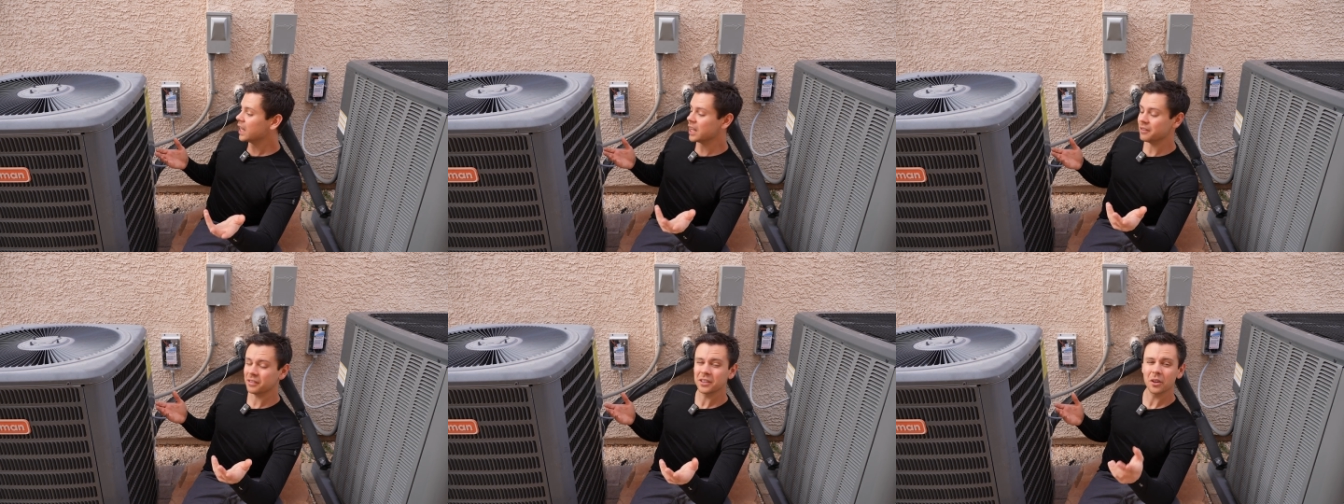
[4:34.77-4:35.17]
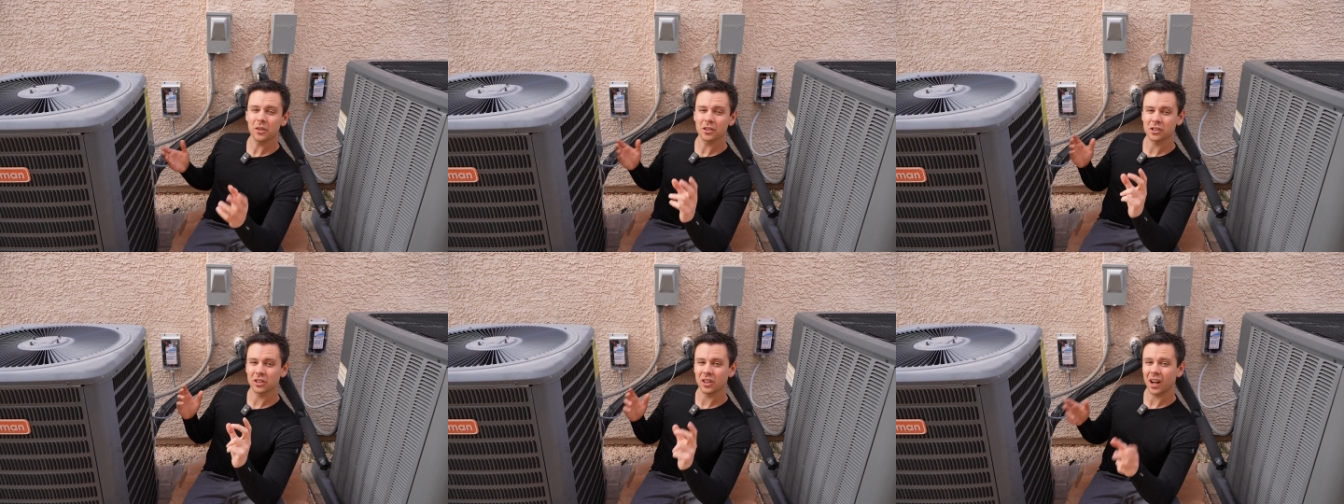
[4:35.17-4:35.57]
Even though
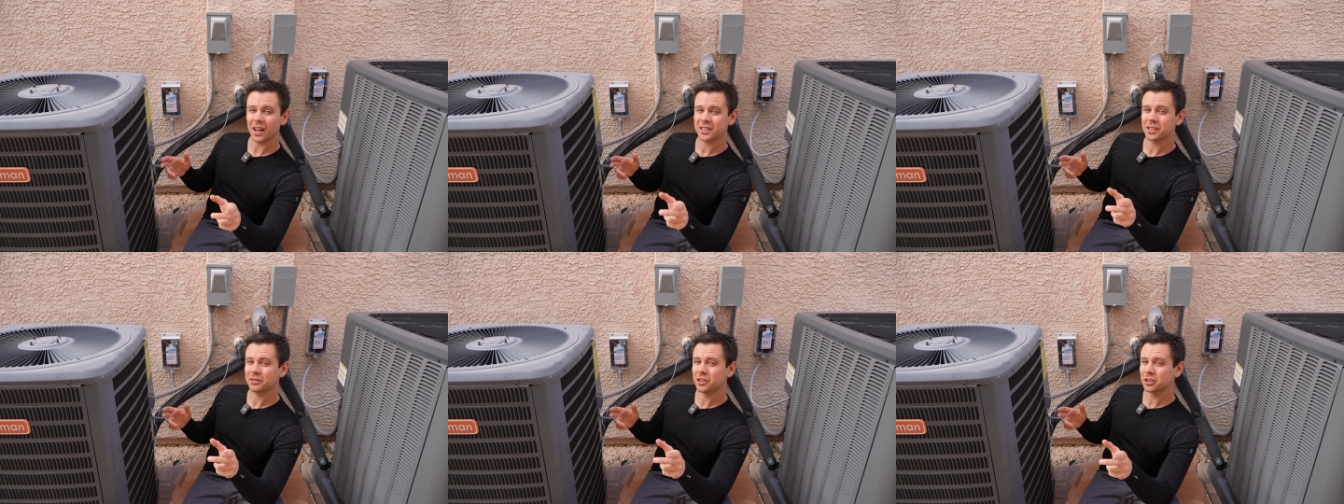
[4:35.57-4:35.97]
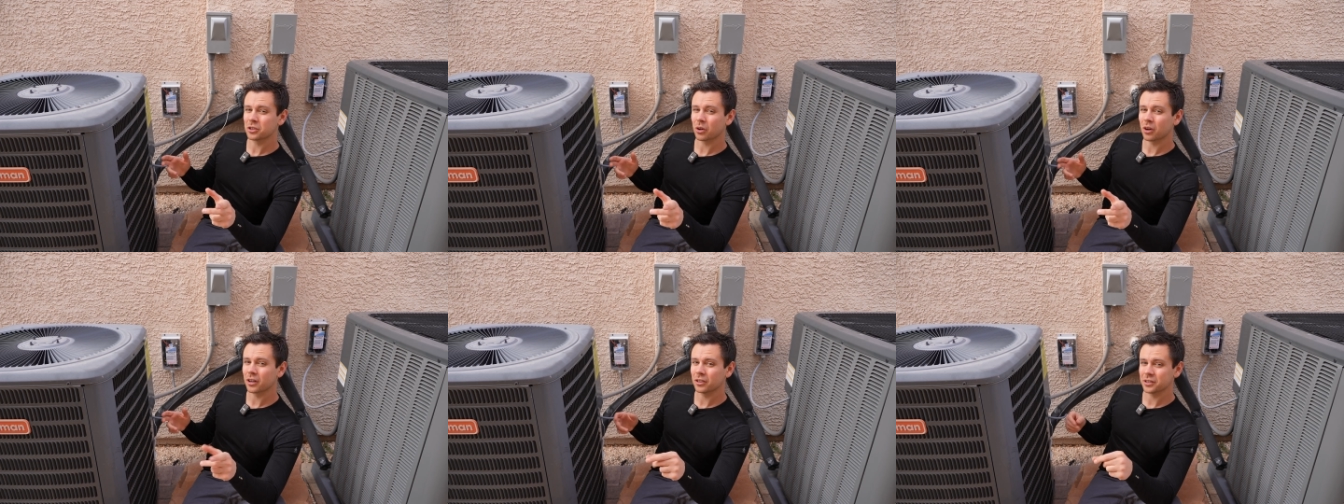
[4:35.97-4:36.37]
there's lots of
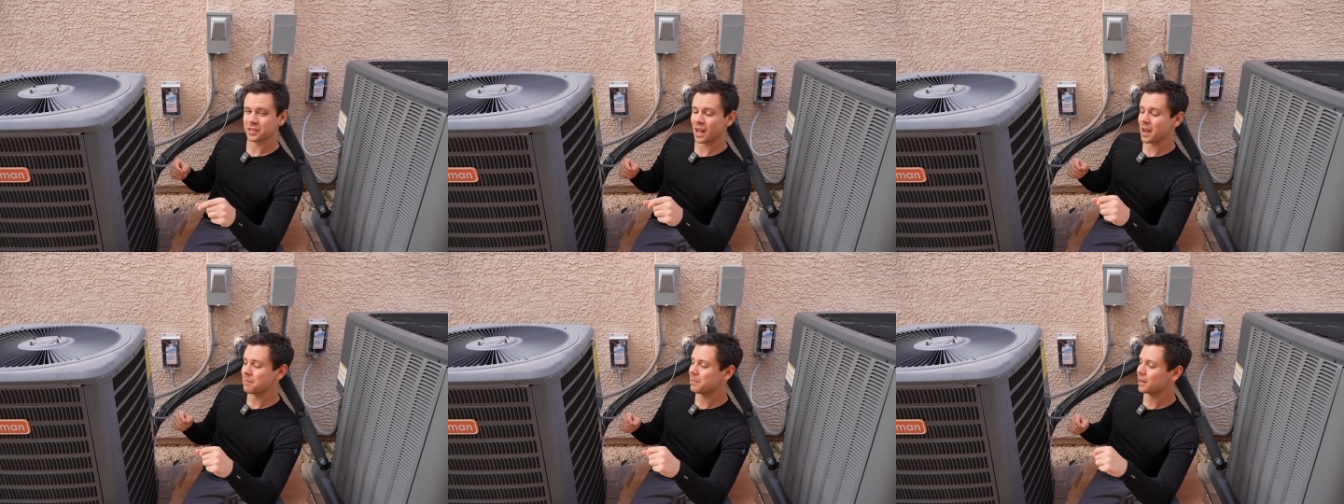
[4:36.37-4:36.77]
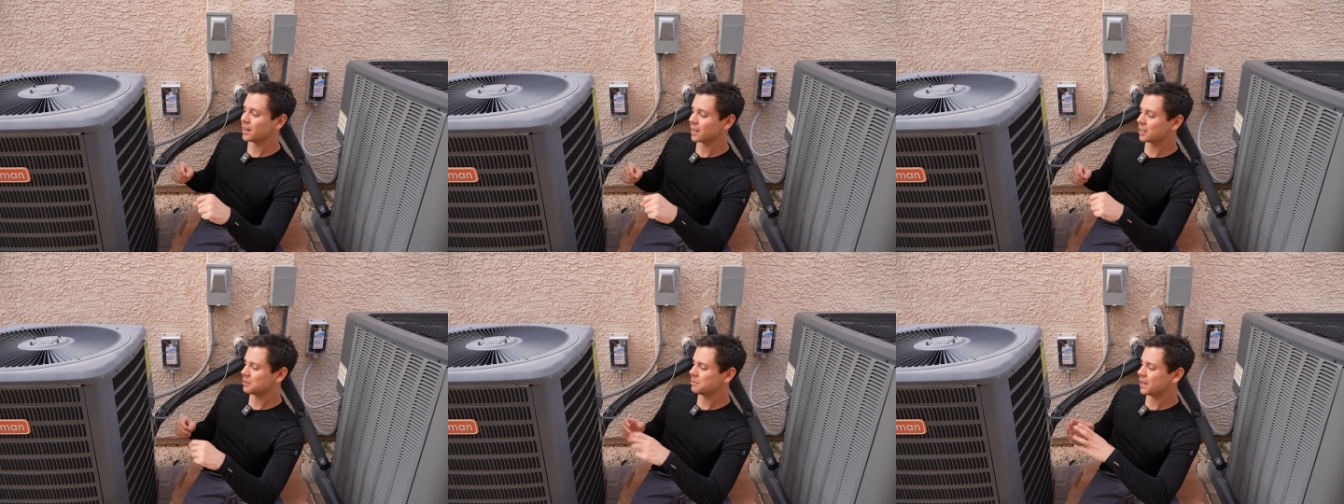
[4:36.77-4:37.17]
tutorials, I bet
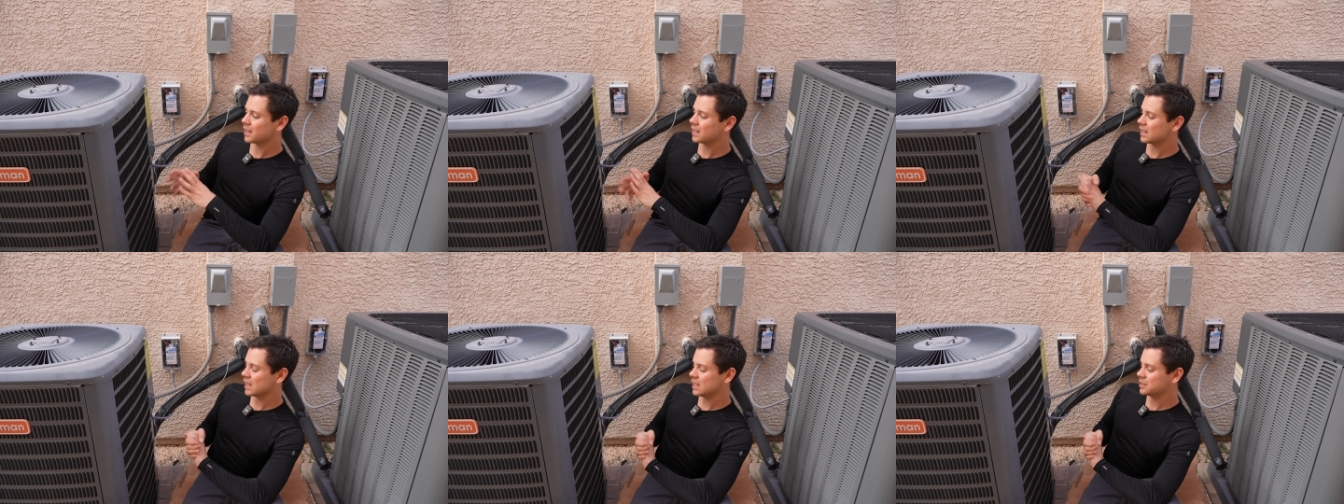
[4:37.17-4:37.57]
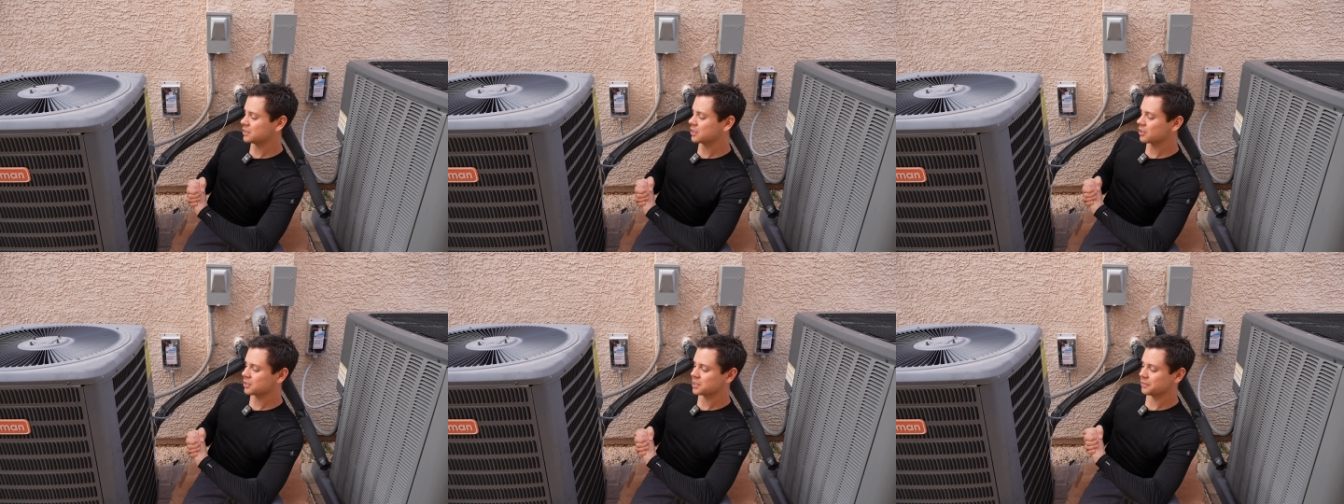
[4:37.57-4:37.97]
I could make it
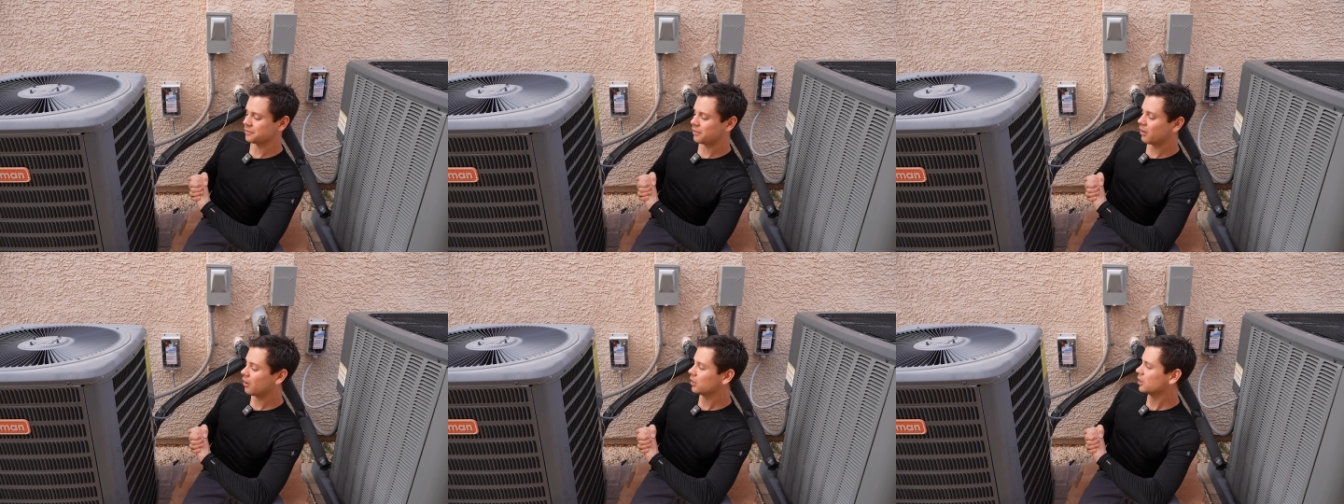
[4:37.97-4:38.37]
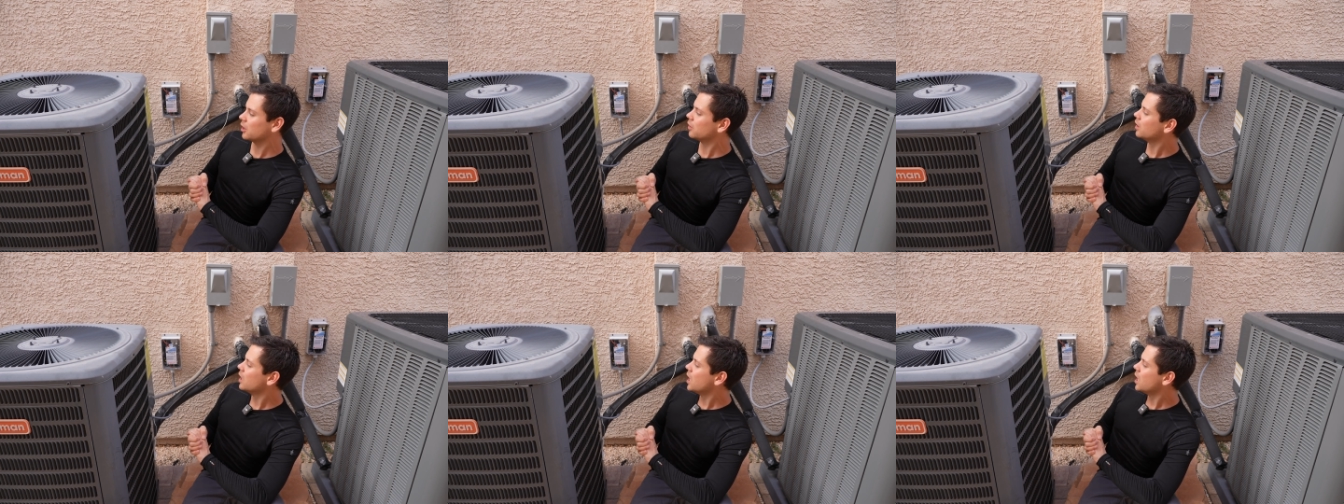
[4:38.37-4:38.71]
easier to follow.